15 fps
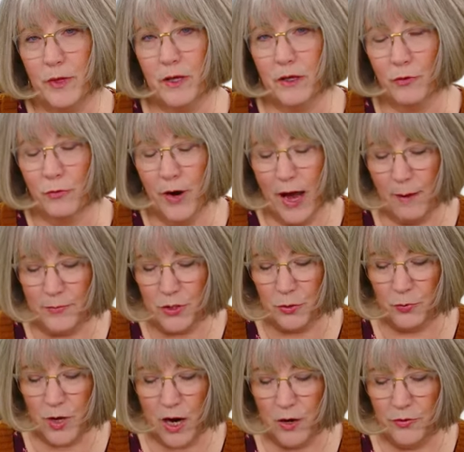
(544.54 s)
being wrapped
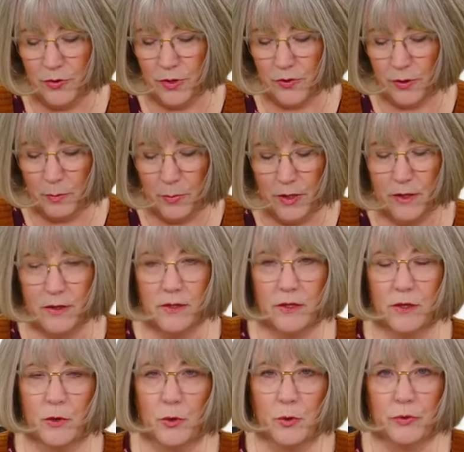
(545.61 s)
around the pins
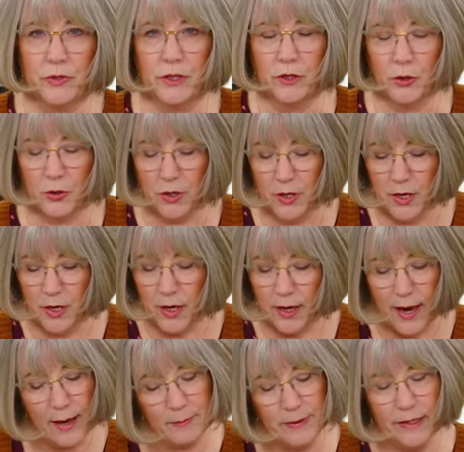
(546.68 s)
that are holding your
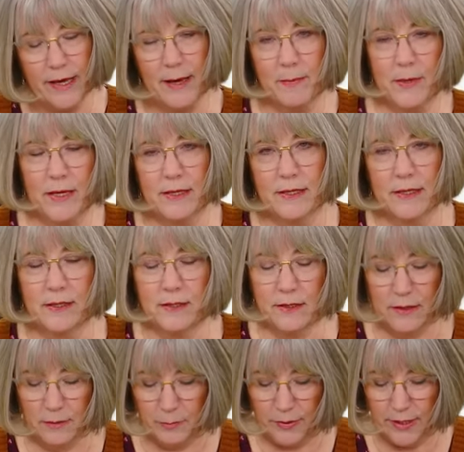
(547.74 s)
applique pieces
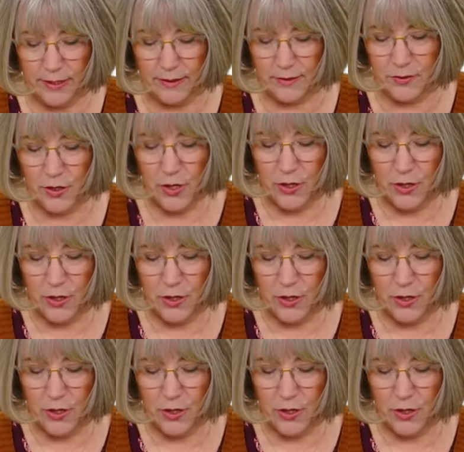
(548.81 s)
in place.